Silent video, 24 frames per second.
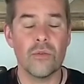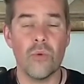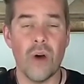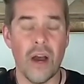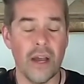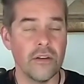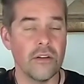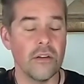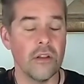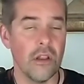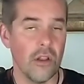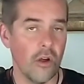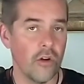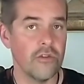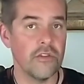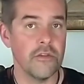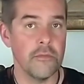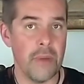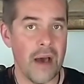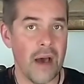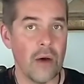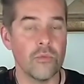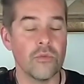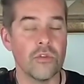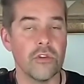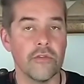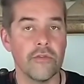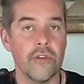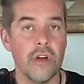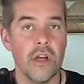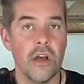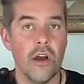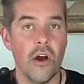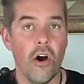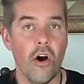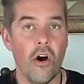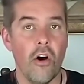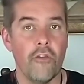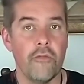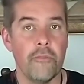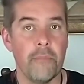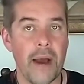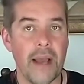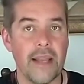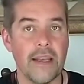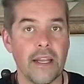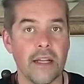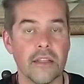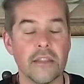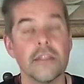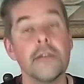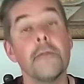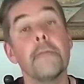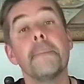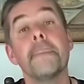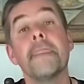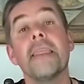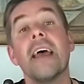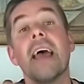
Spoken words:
need quite a lot amount of pine nuts.